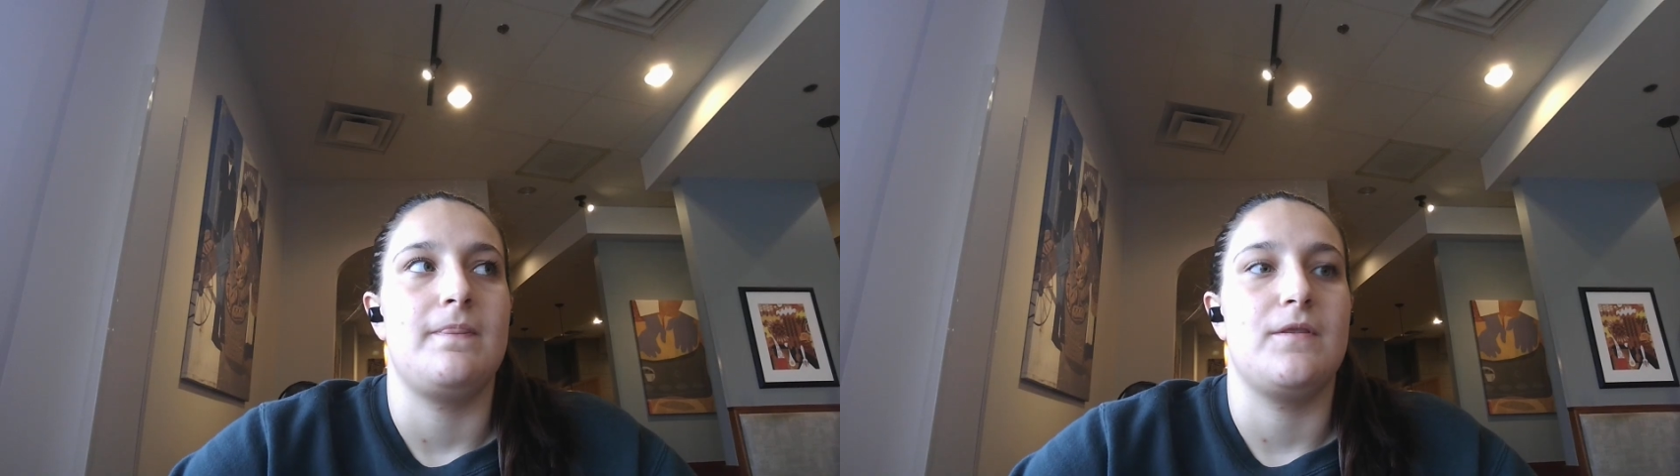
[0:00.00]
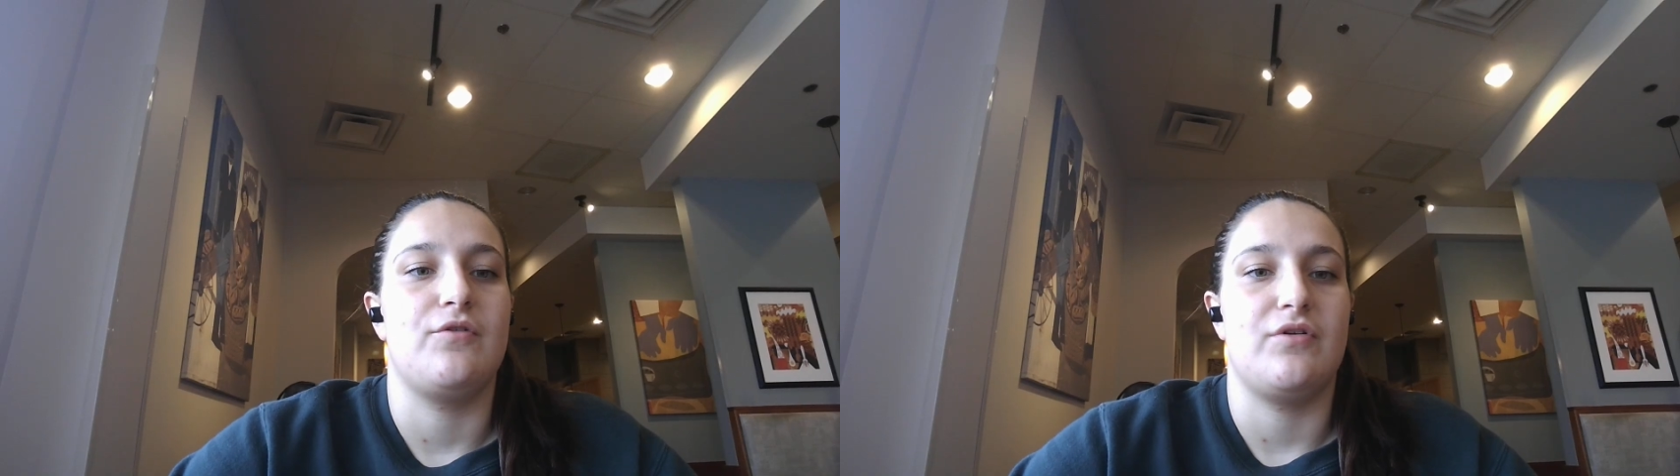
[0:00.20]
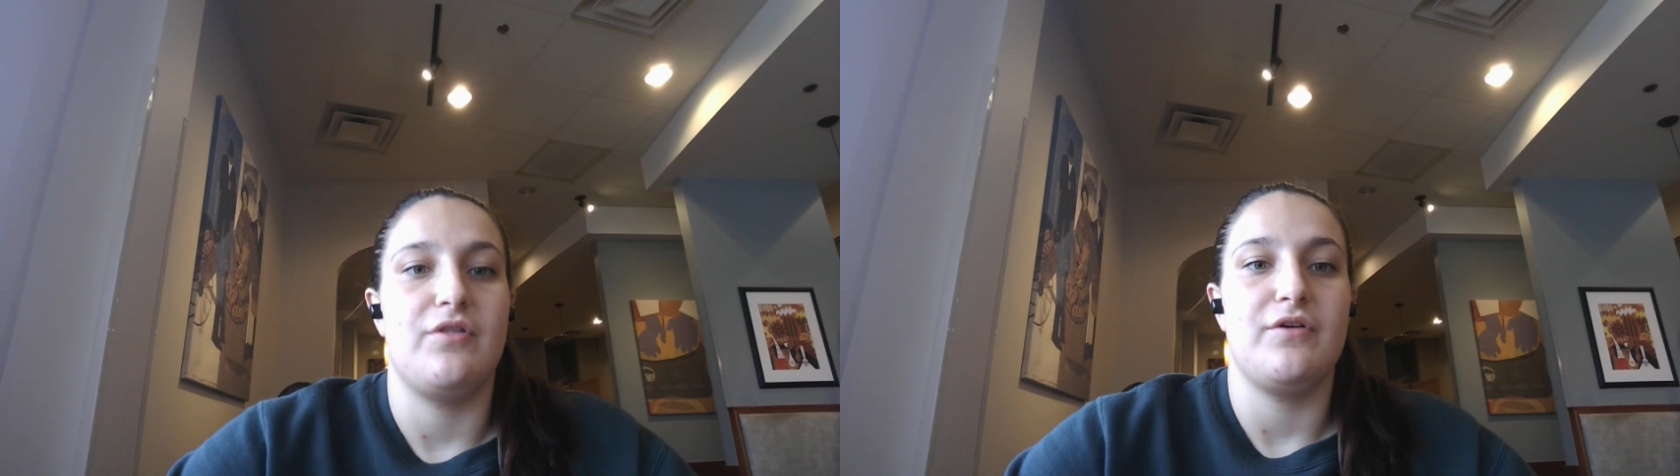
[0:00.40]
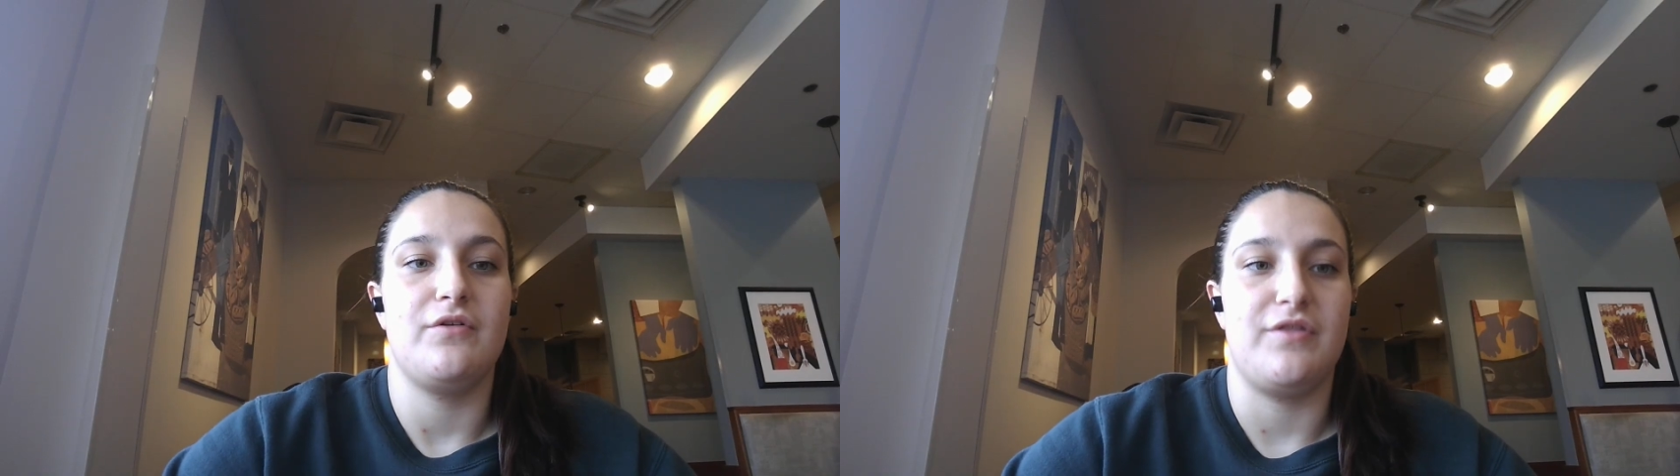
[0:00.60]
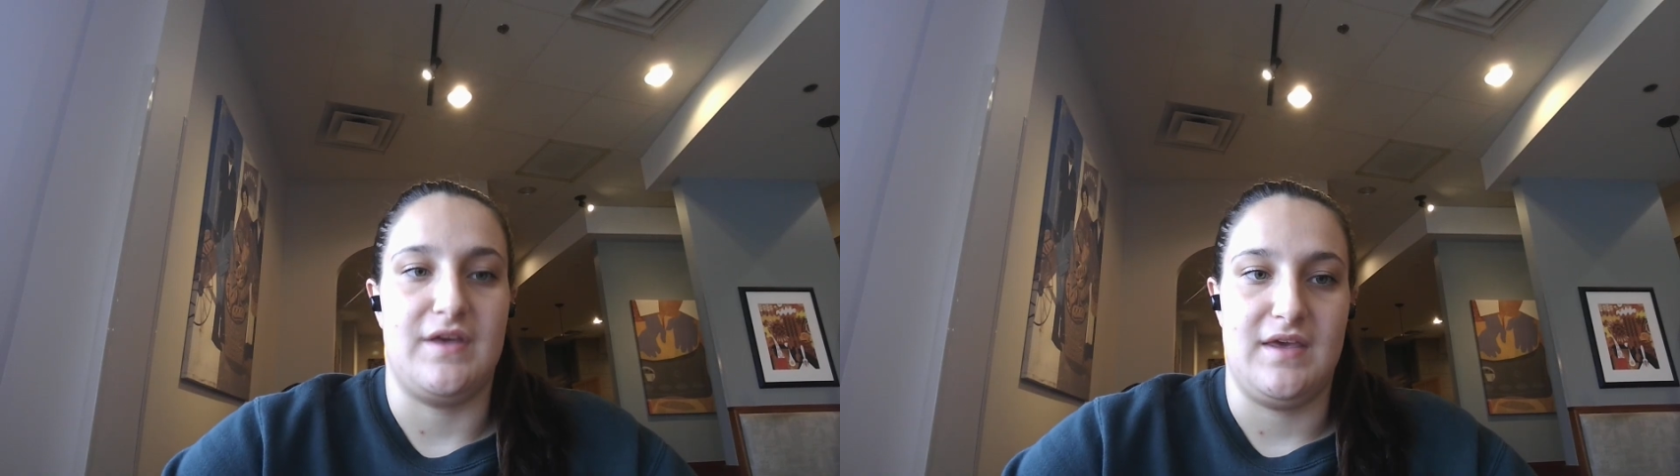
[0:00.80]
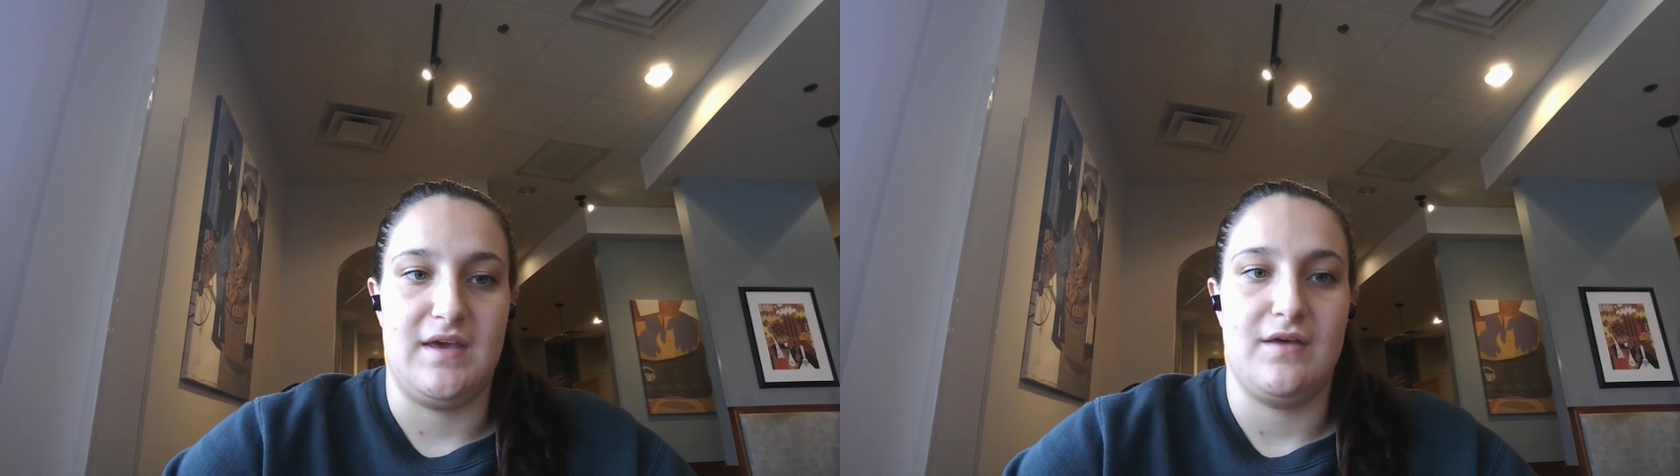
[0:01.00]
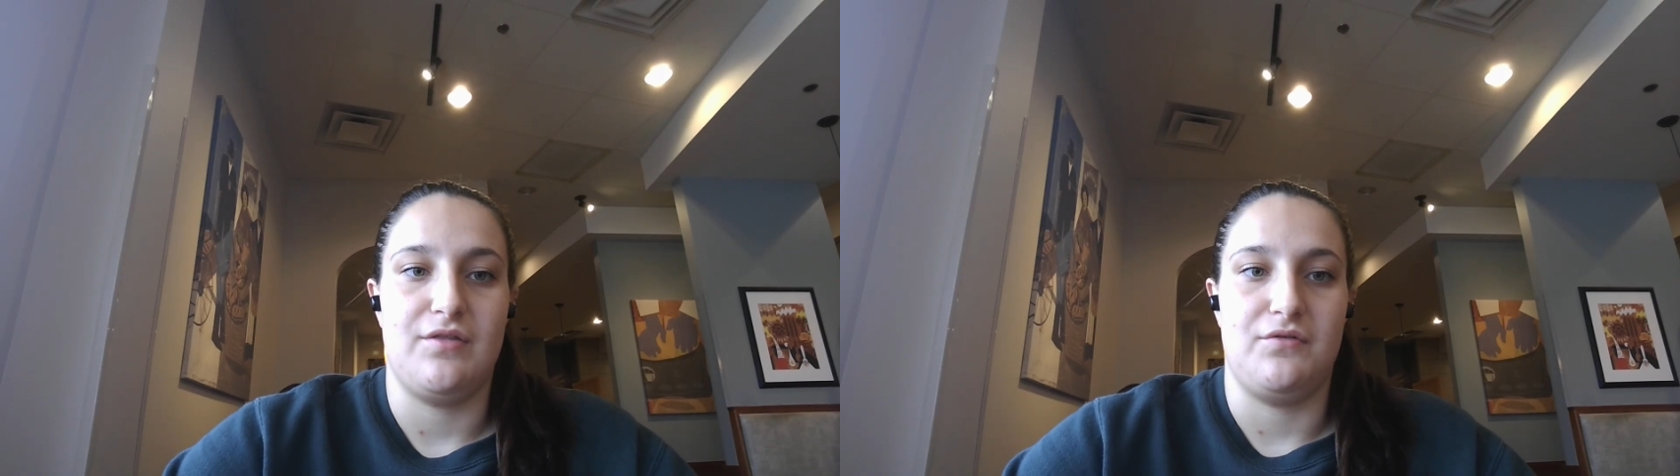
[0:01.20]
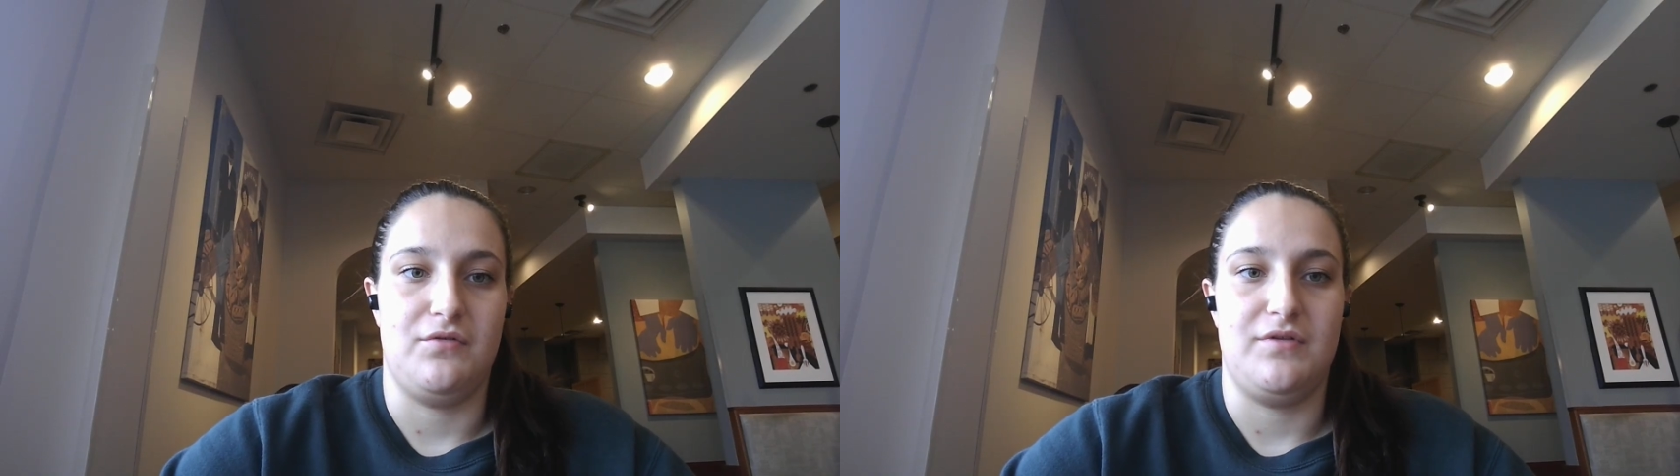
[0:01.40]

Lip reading: critical thinking through